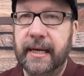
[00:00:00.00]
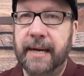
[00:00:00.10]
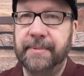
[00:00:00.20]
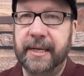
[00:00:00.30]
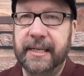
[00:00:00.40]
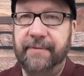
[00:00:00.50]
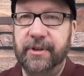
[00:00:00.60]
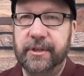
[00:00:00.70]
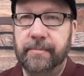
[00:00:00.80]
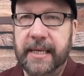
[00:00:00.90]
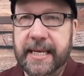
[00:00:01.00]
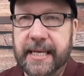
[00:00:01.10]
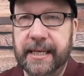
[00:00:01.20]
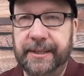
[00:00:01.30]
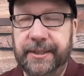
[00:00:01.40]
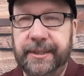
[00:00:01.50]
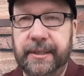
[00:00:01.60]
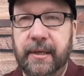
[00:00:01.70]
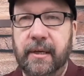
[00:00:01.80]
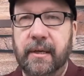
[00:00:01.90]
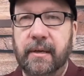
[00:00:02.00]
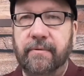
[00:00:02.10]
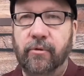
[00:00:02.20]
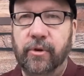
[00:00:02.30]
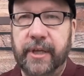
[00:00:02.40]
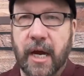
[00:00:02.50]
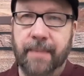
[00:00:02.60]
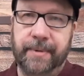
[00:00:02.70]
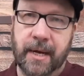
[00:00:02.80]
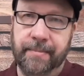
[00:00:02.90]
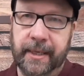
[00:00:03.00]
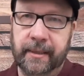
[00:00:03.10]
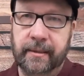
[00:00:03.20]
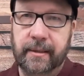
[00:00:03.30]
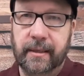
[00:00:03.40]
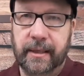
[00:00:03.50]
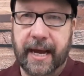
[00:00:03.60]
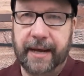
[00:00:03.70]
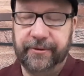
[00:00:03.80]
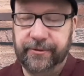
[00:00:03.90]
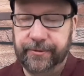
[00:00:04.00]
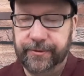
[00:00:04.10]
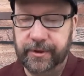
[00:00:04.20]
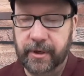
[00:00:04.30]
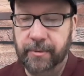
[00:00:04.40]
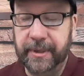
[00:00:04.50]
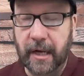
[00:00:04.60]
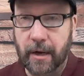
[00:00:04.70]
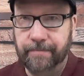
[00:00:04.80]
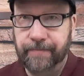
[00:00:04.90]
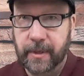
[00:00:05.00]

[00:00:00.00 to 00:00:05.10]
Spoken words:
I'm going to give you some hints for the upcoming class. So here we go.